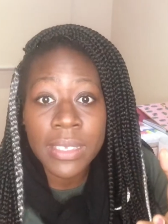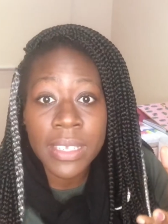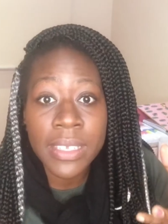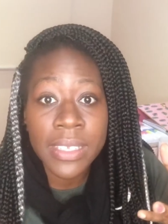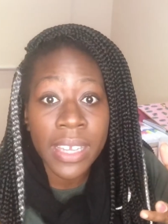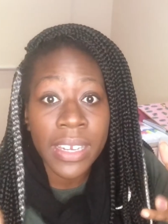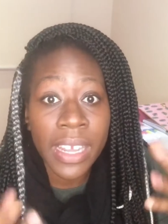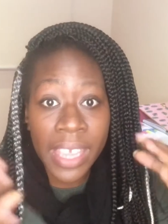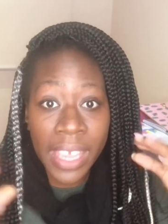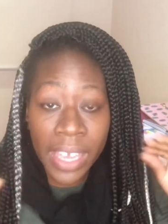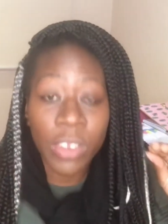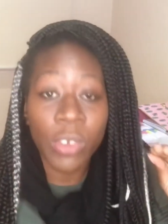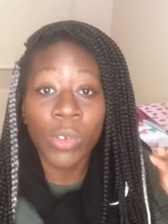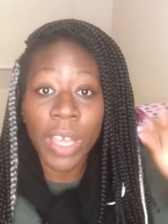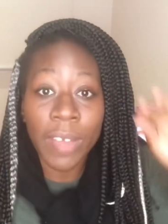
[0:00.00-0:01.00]
is that, again,
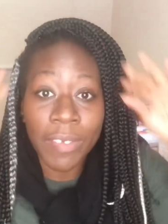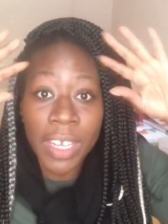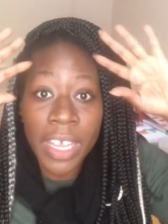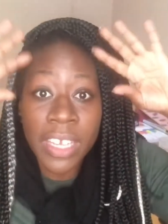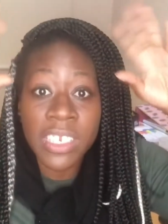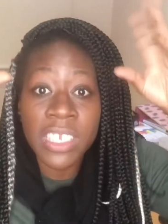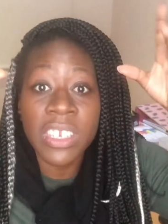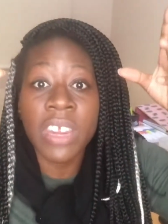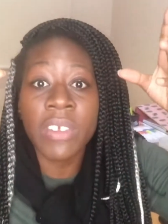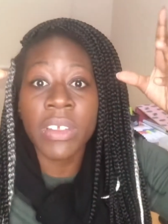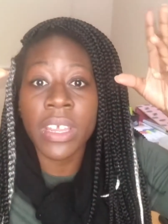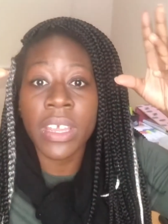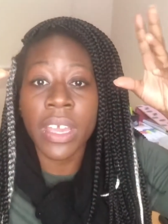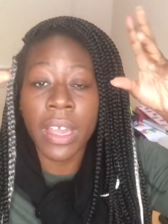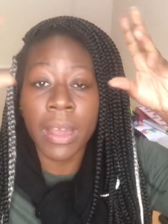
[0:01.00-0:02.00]
you'll have an
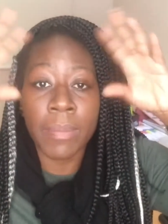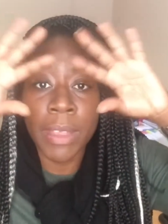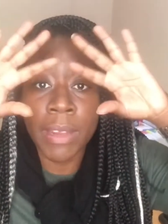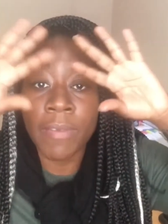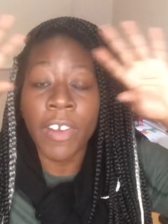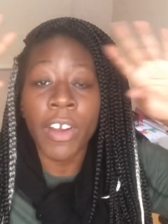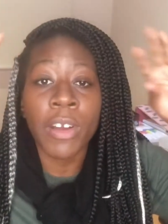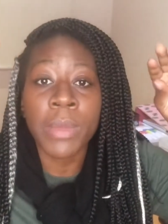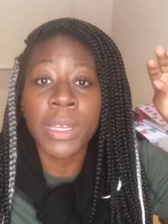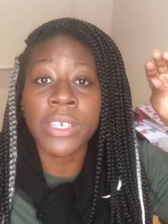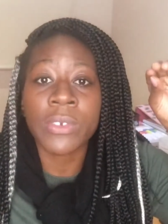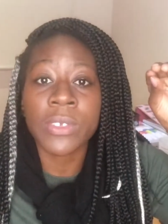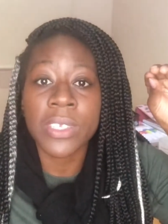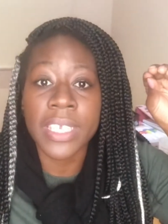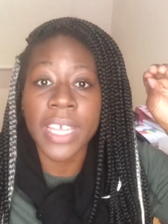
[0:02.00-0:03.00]
engineering
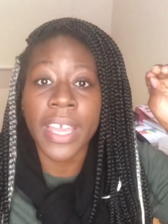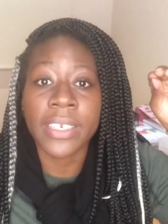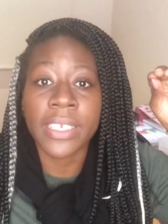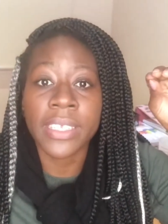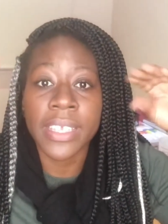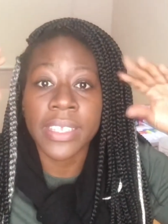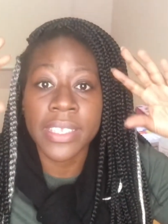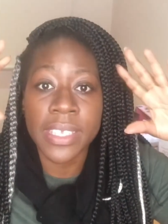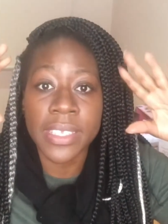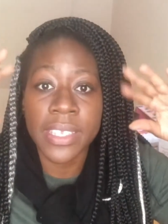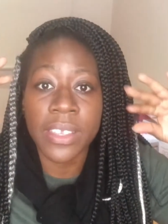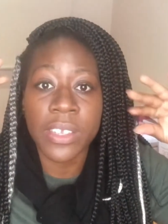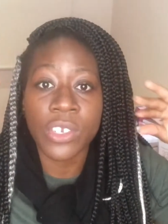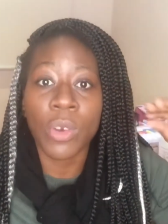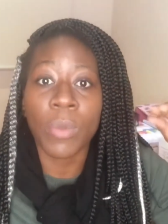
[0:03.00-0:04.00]
environmental standard that sits at
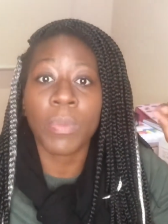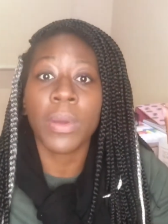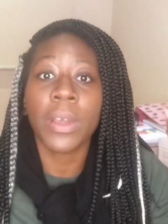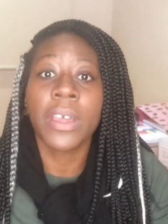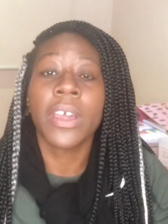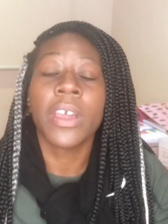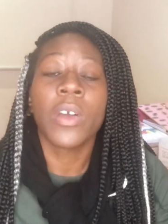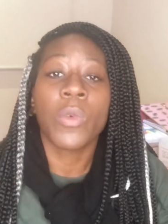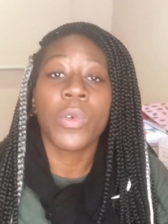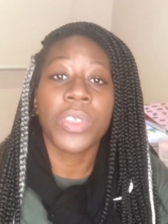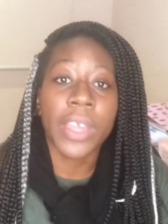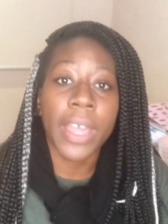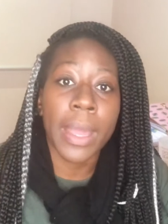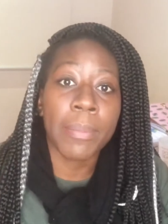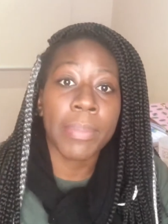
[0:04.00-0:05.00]
the top with the
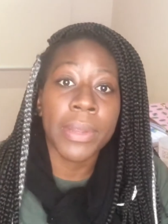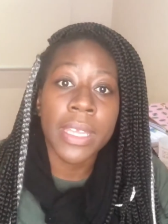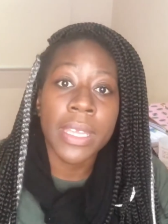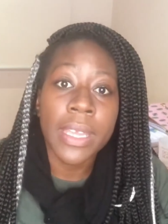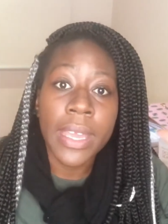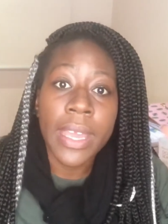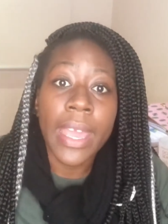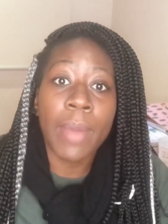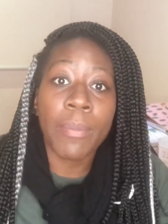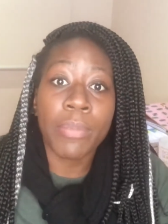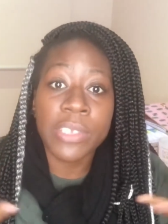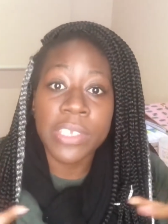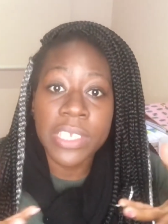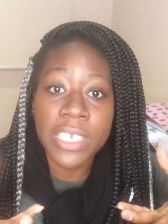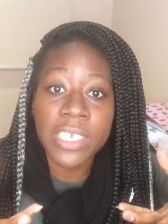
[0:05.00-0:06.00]
company and
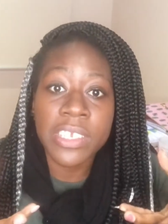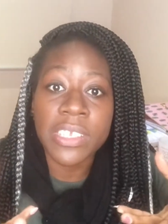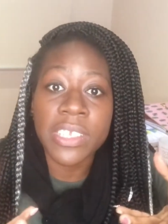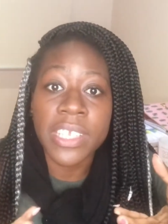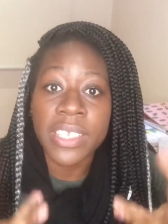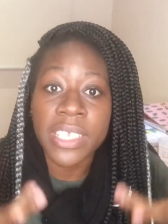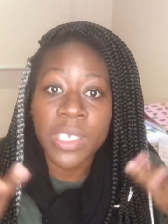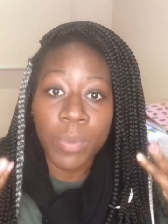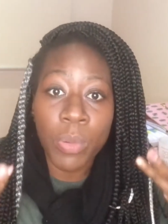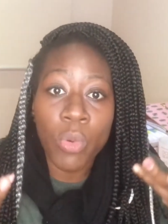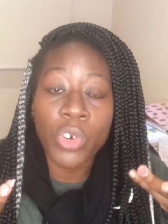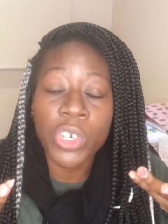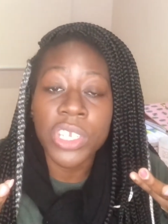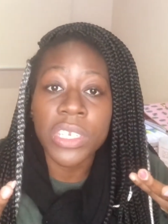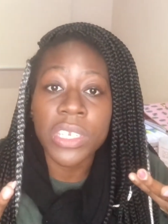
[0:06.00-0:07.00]
procedures that
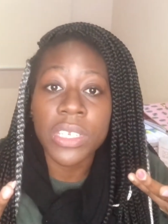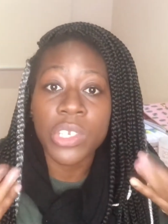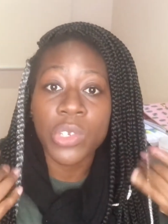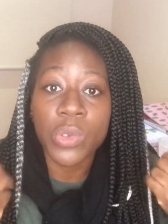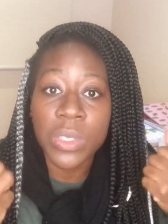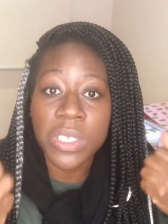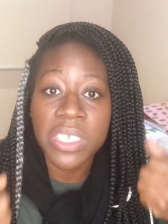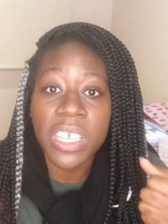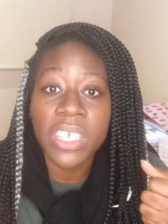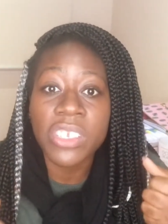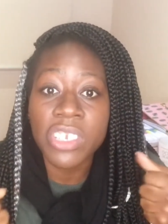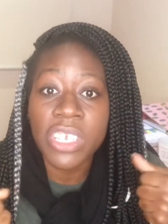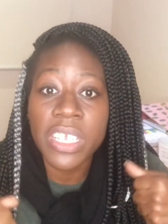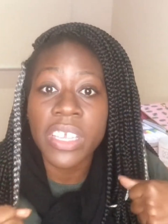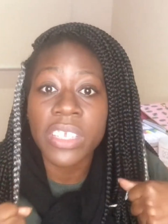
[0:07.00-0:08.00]
support it to
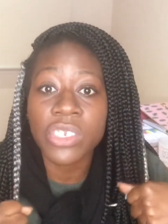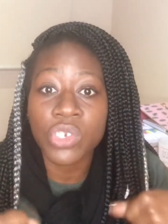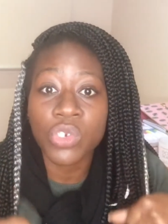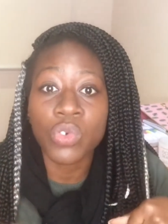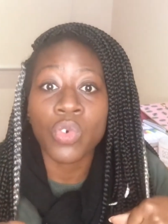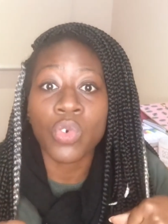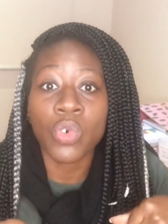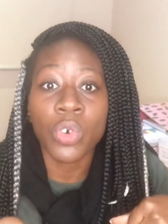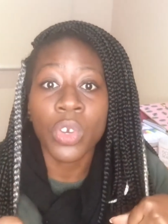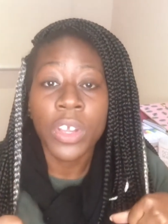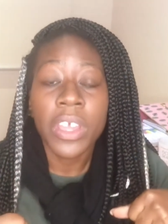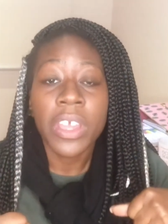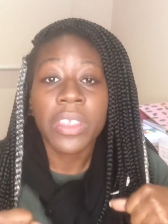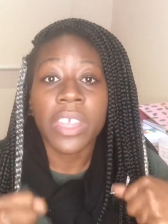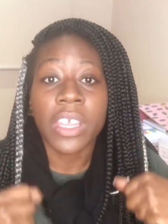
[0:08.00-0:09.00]
essentially ensure
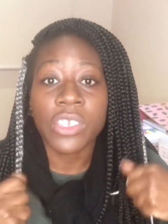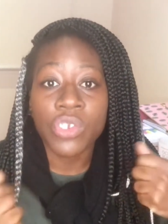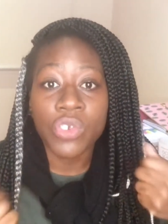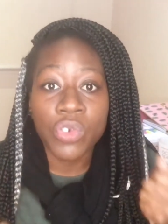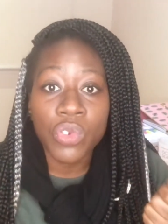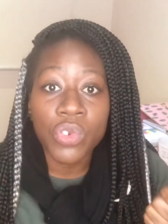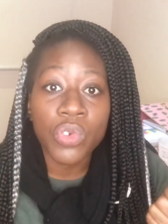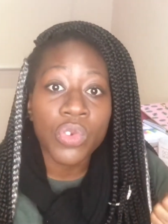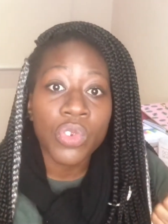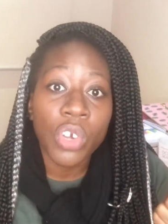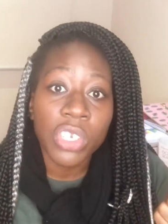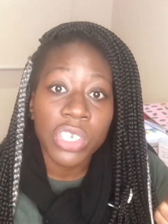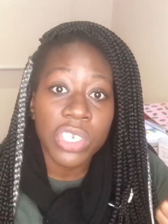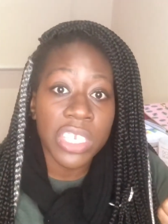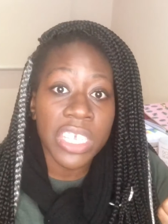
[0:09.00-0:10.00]
that you do
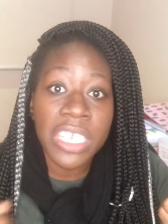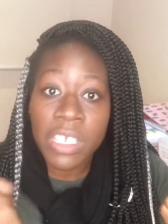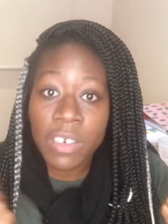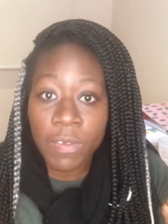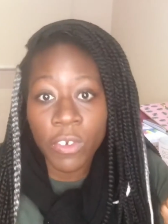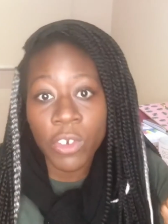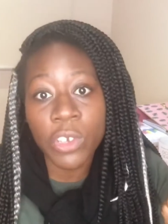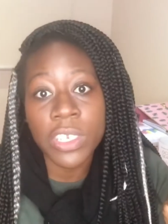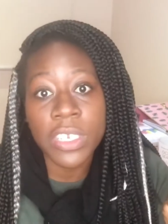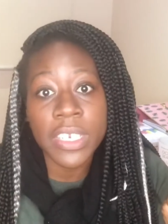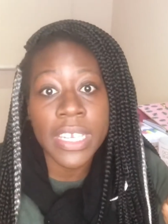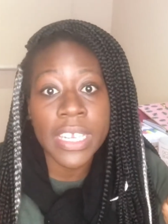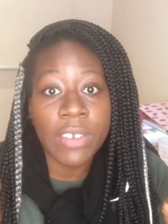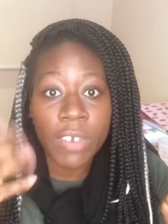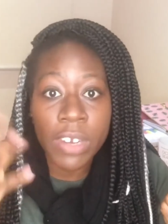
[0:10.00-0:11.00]
not
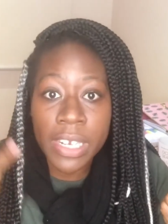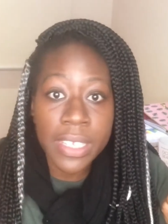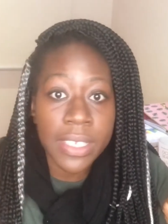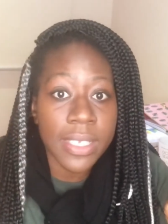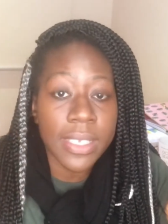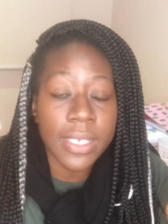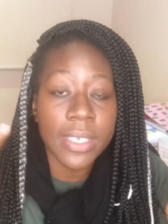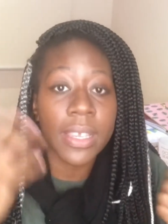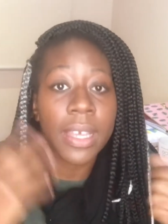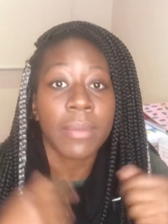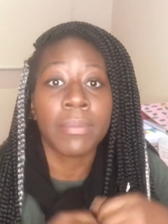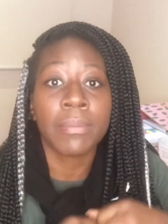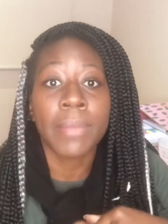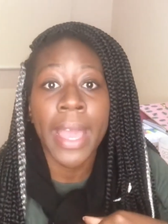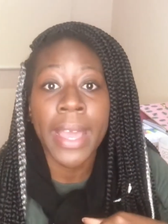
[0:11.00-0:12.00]
inadvertently release
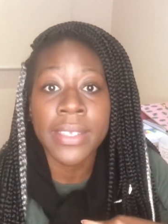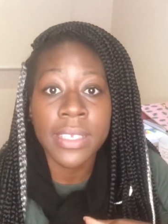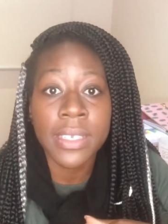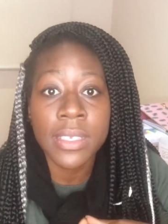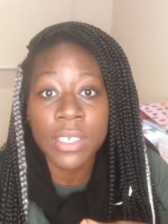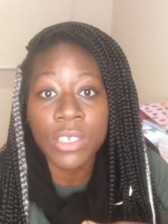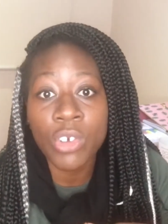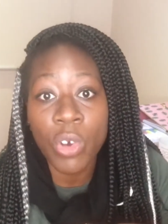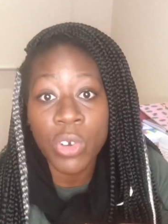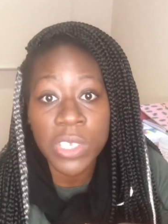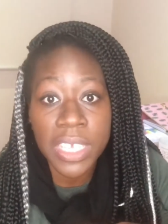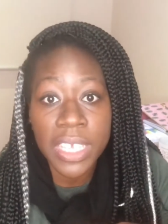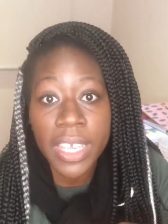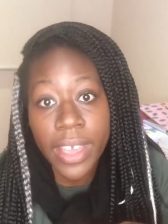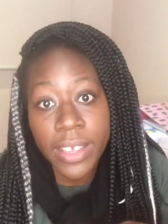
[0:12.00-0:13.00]
some hazardous
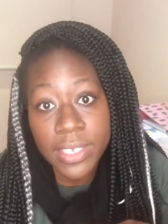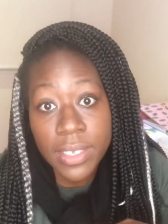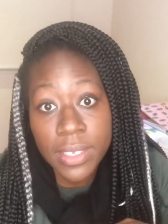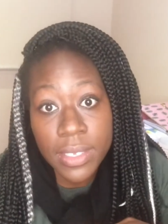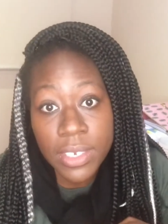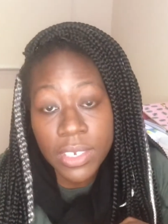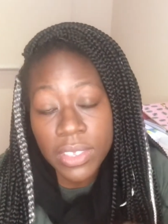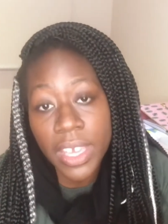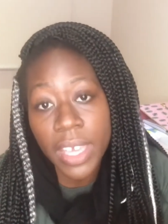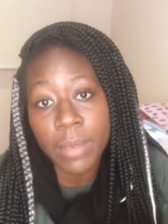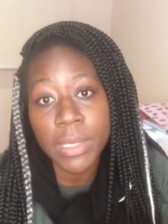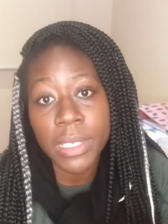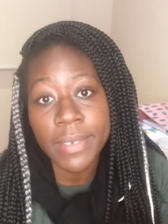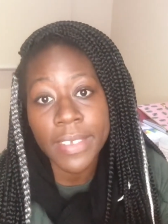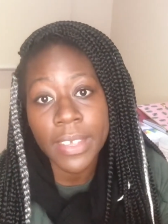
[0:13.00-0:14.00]
toxic gases into the
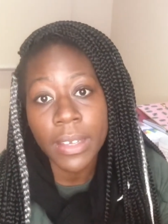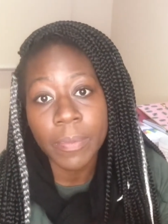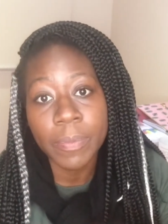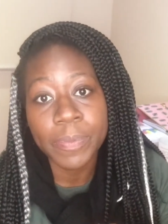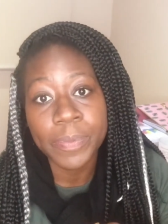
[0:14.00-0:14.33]
atmosphere